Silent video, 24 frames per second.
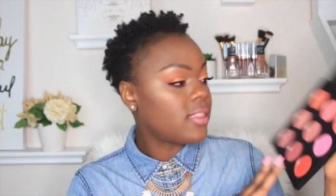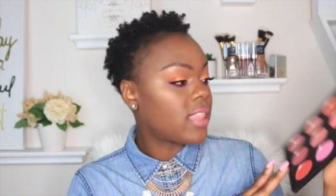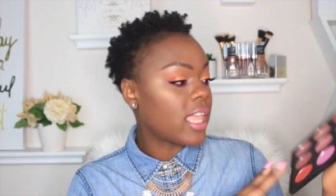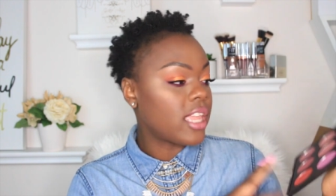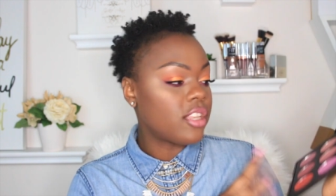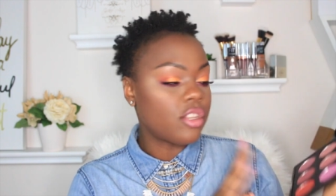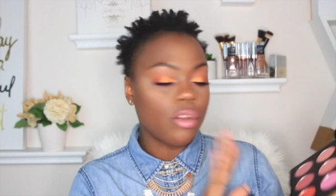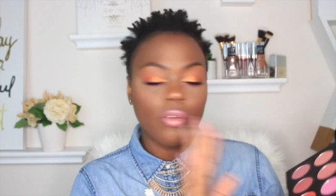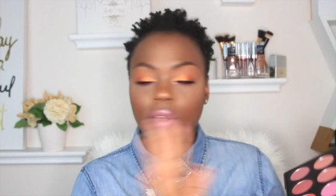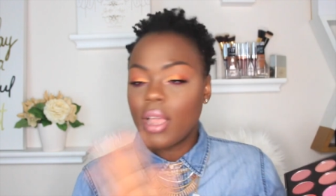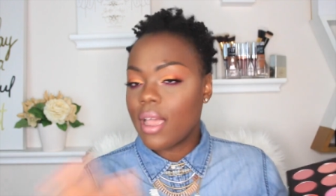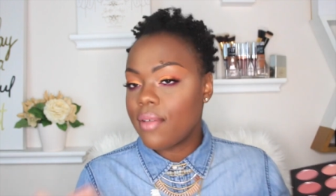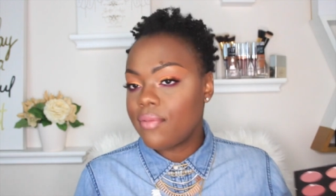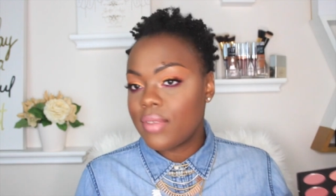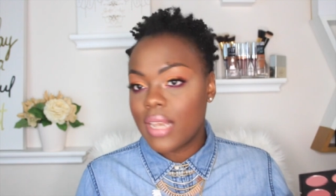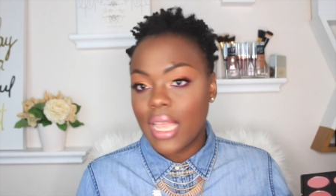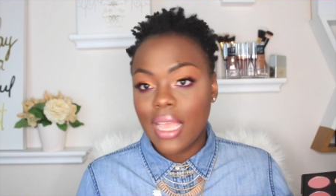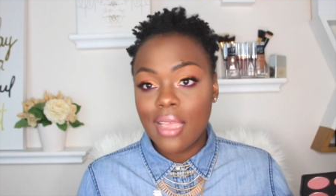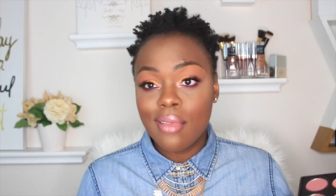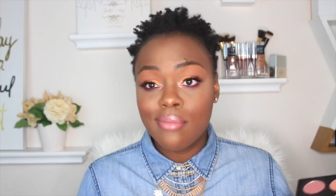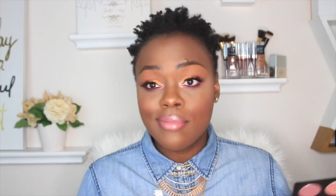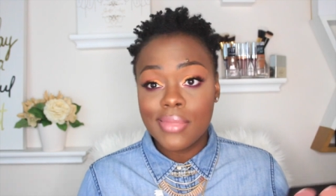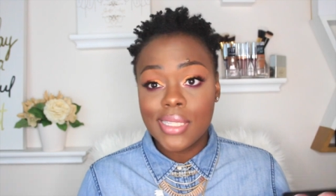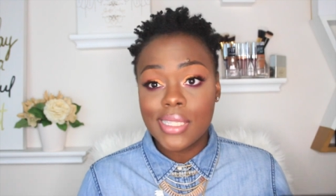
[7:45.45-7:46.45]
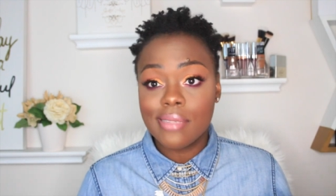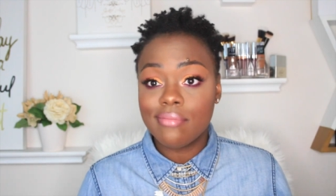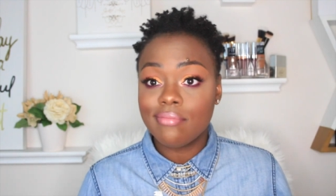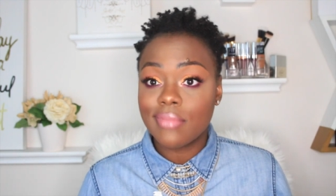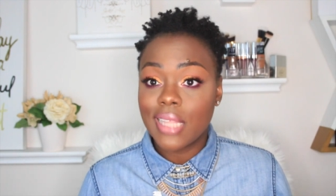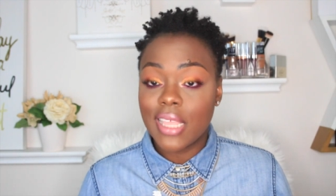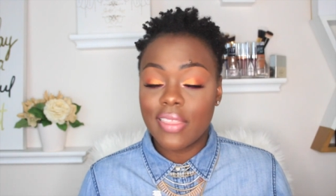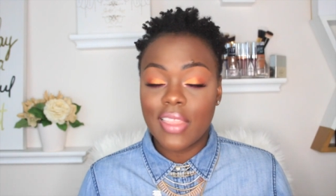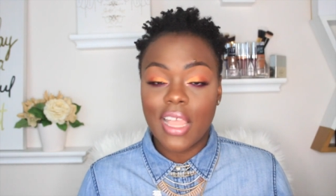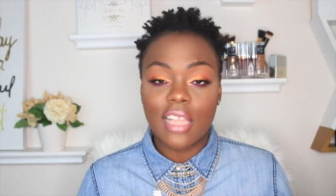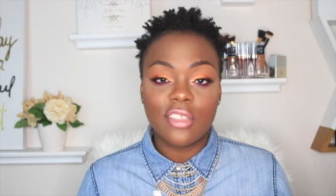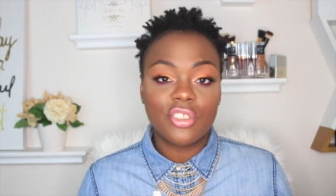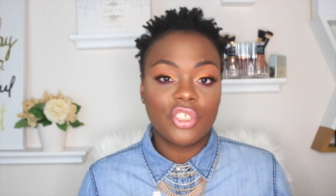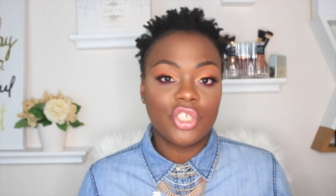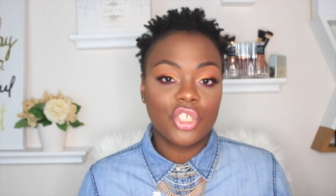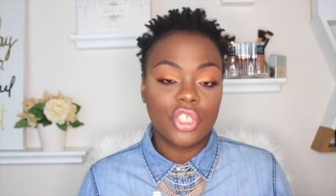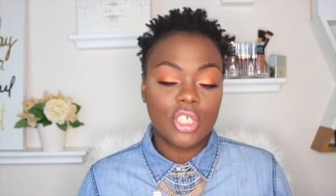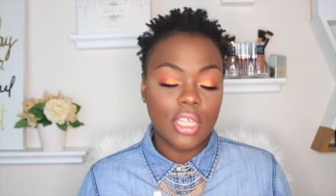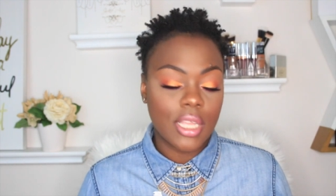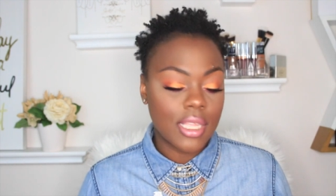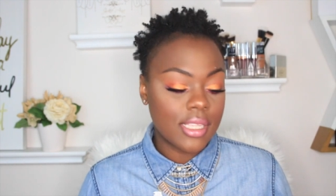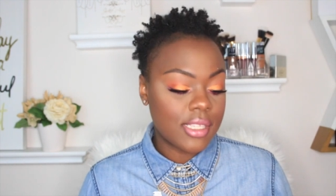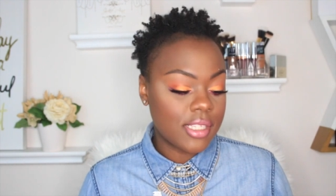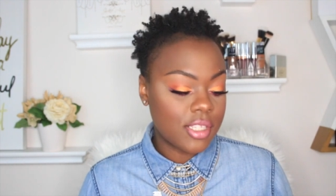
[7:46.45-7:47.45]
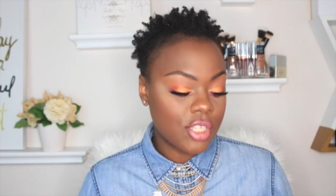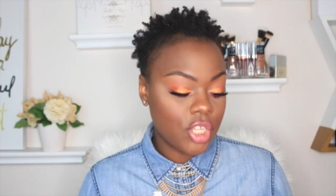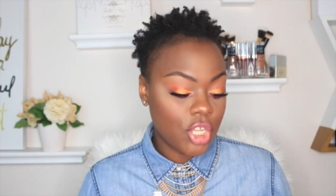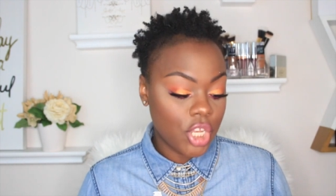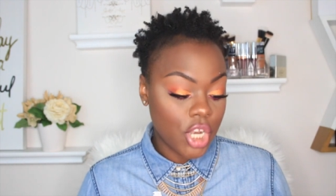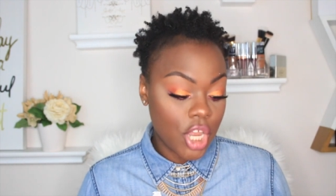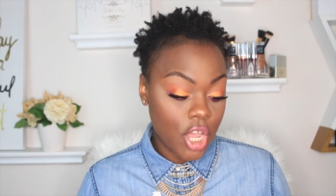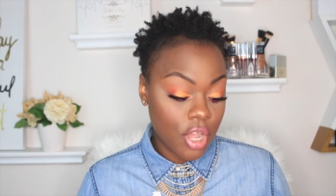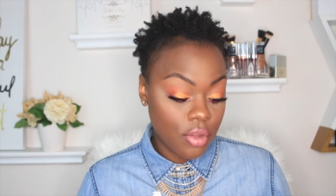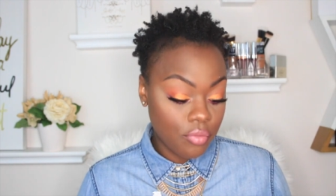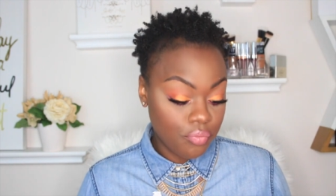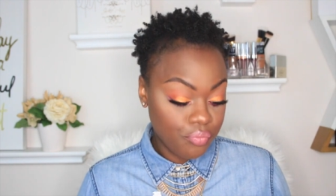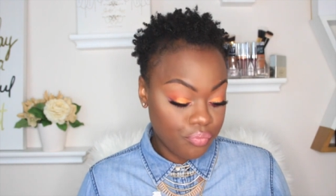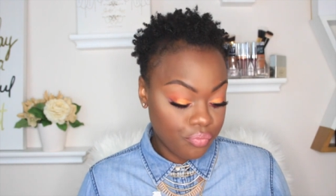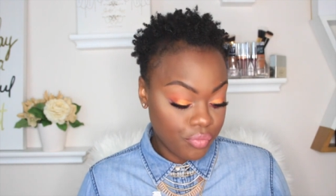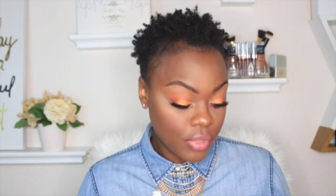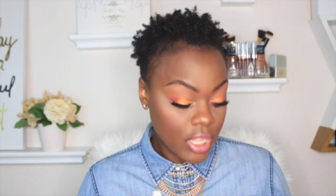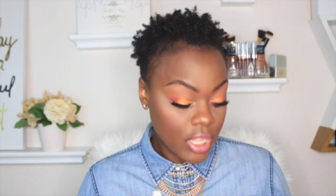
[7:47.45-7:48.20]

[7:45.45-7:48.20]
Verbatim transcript: They don't have names, and that's just, you know,